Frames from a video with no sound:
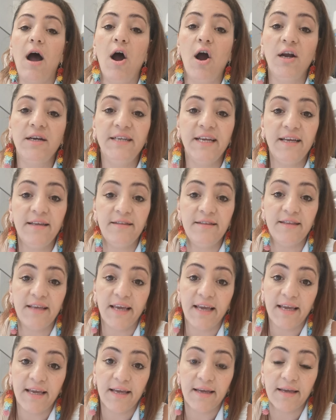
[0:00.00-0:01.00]
Are they
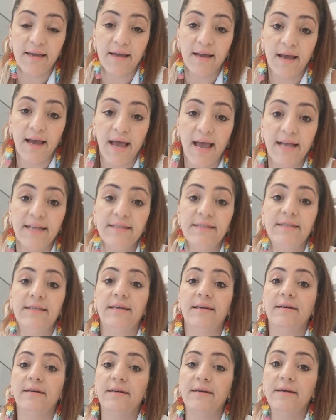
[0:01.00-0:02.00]
thick and
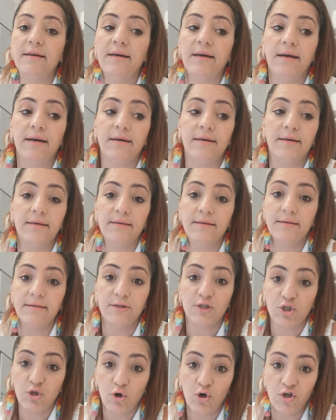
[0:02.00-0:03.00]

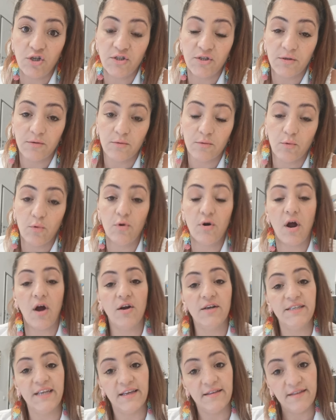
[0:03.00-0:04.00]
short, or
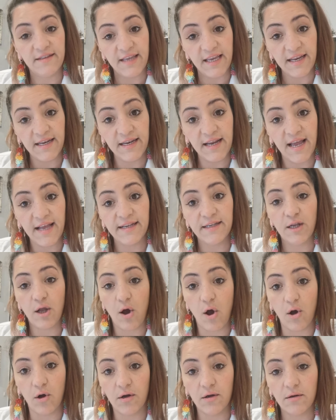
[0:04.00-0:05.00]
are they thin and
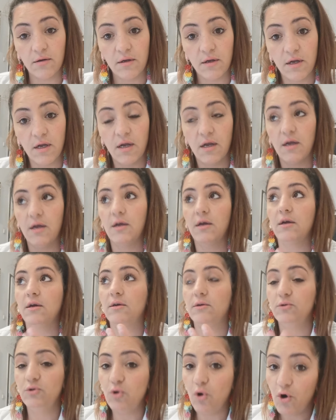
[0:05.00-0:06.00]
long?
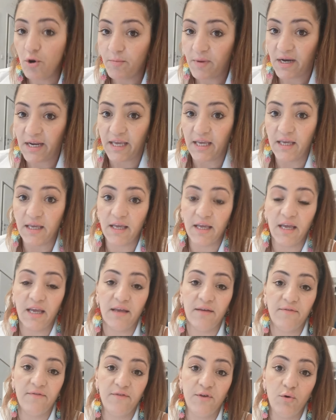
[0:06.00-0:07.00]
Normally,
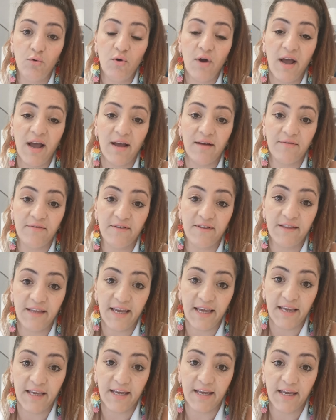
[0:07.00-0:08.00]
if you have
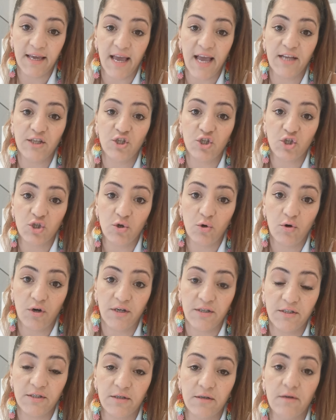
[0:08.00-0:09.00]
thick and
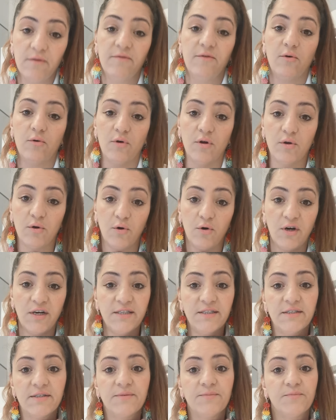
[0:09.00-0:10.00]
short vocal
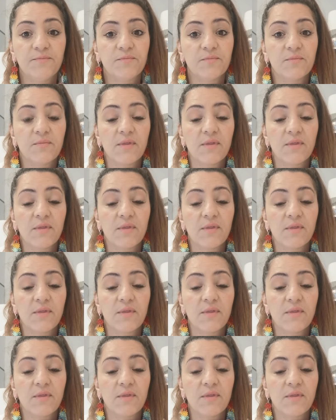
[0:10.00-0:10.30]
cords,